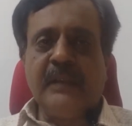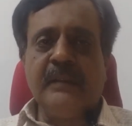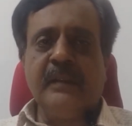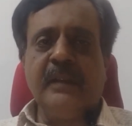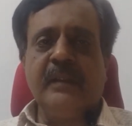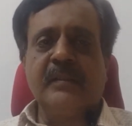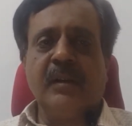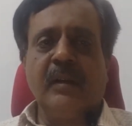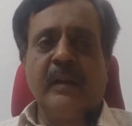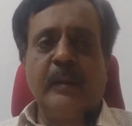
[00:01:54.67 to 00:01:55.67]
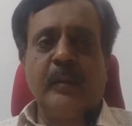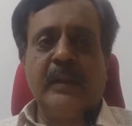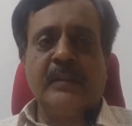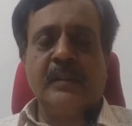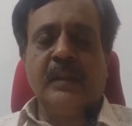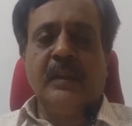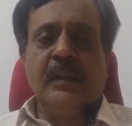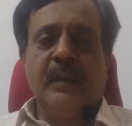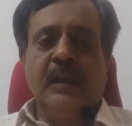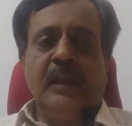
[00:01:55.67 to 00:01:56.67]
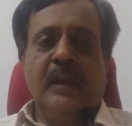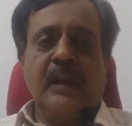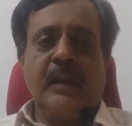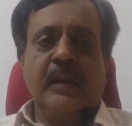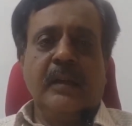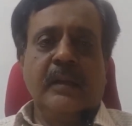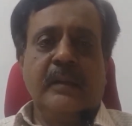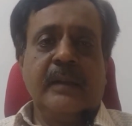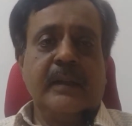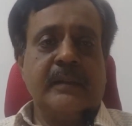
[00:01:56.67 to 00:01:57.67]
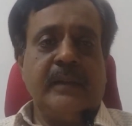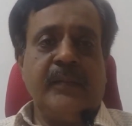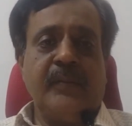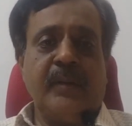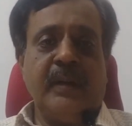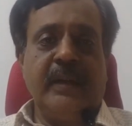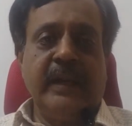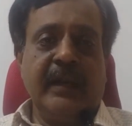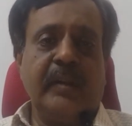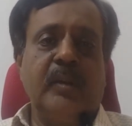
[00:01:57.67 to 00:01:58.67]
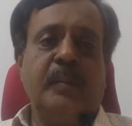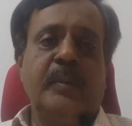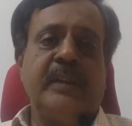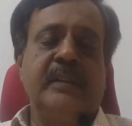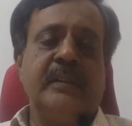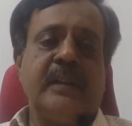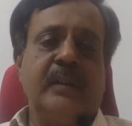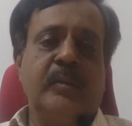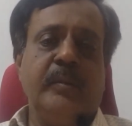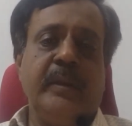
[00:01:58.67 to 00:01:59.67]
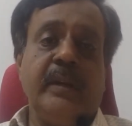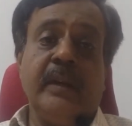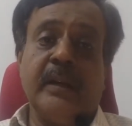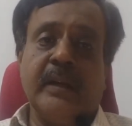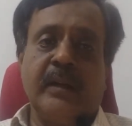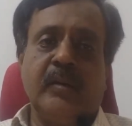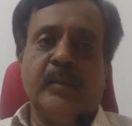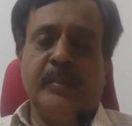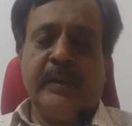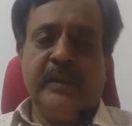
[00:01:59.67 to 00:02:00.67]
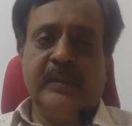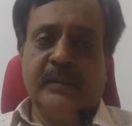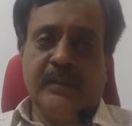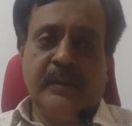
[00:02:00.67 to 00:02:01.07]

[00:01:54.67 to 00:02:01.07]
Then it all requires there is, if not a direct competition, there could be an indirect competition.